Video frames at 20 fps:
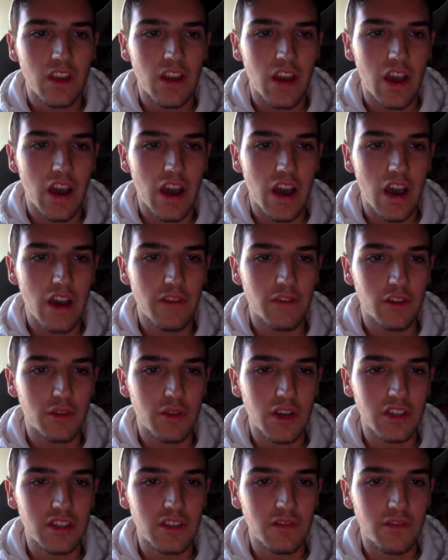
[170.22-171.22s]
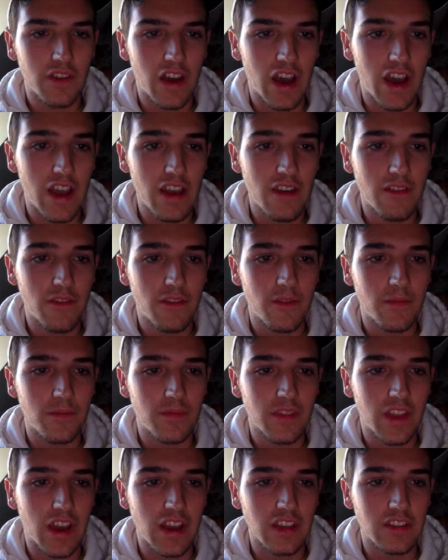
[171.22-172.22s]
For question five,
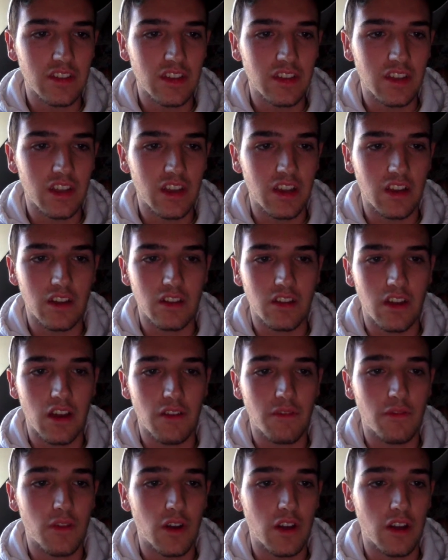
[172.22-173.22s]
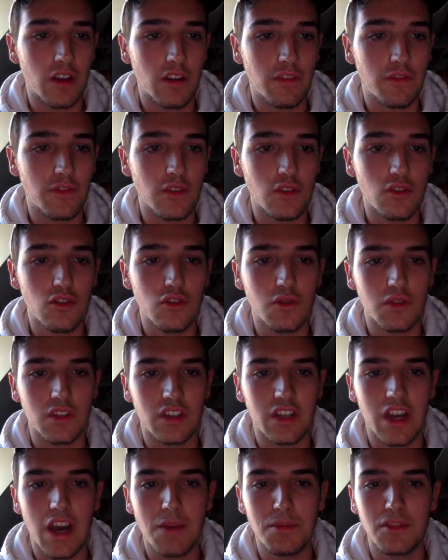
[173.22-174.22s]
I said that a fugue was a
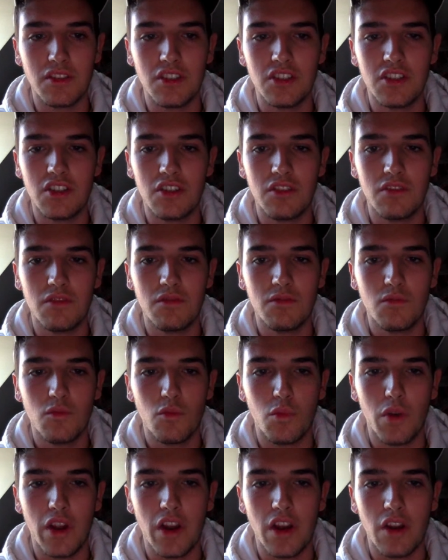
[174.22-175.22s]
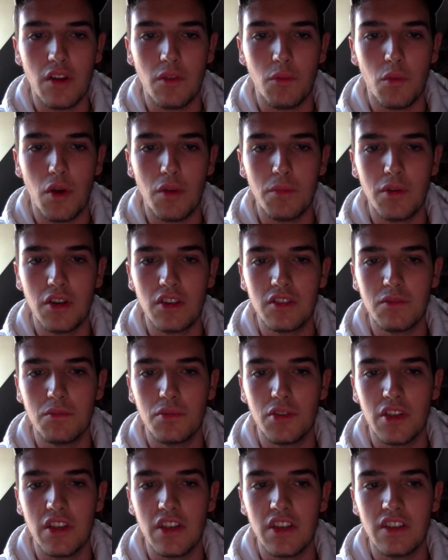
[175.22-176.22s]
composition where one person
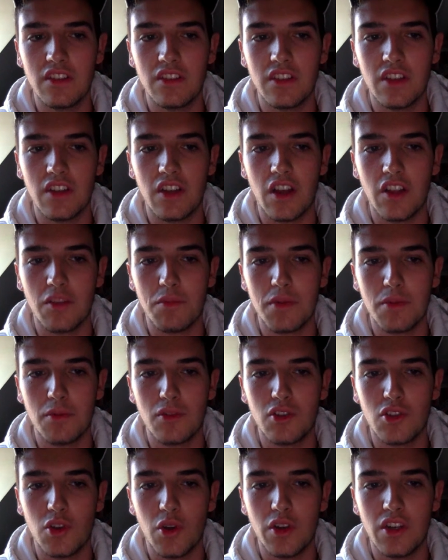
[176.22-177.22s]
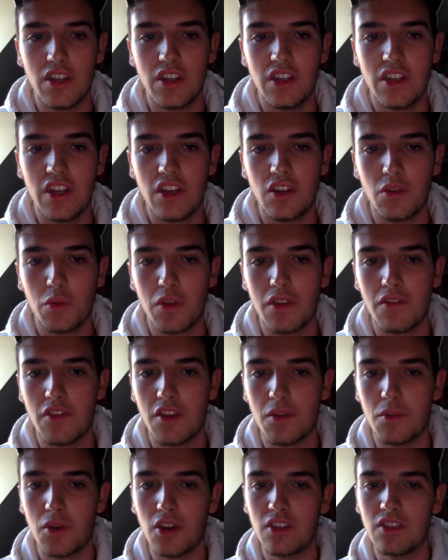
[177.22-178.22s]
plays and then other people join in and interweave
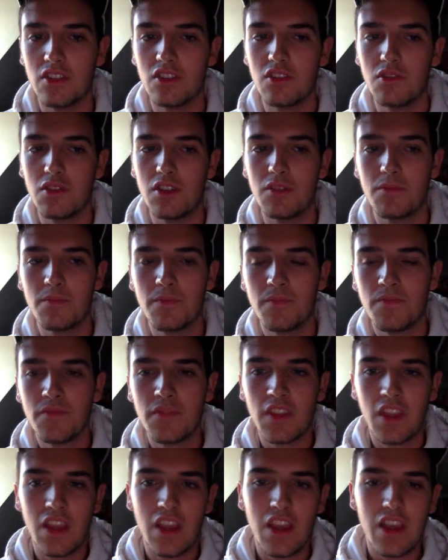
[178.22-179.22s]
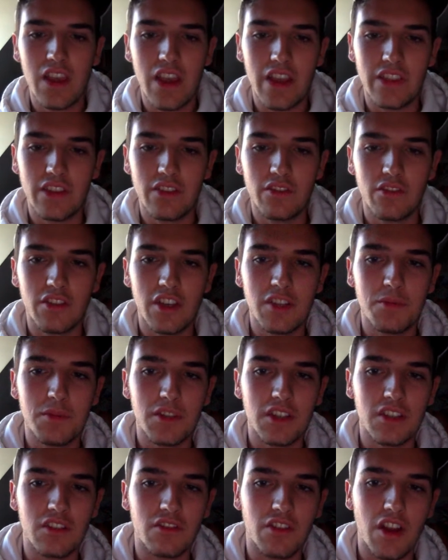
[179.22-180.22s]
their parts into it. And this relates
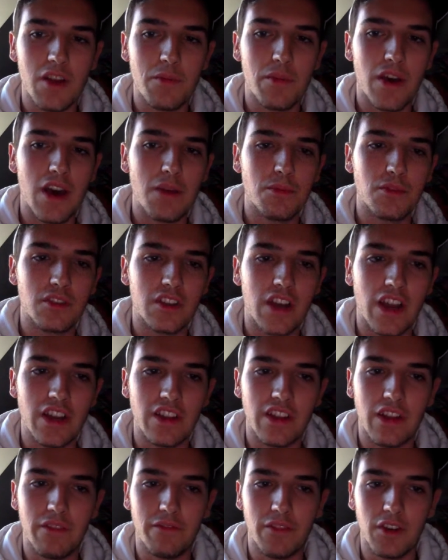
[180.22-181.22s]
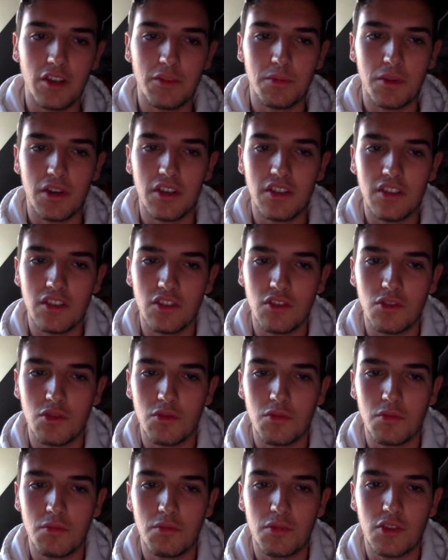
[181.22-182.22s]
because Grandpop was kind of that first person
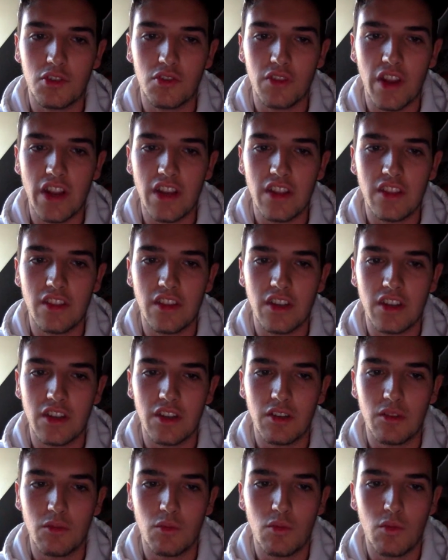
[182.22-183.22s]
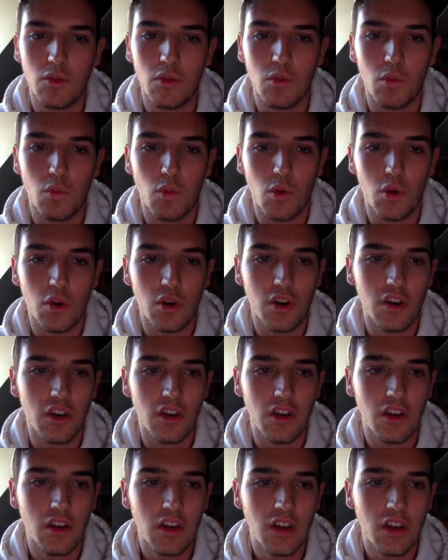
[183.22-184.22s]
who created the war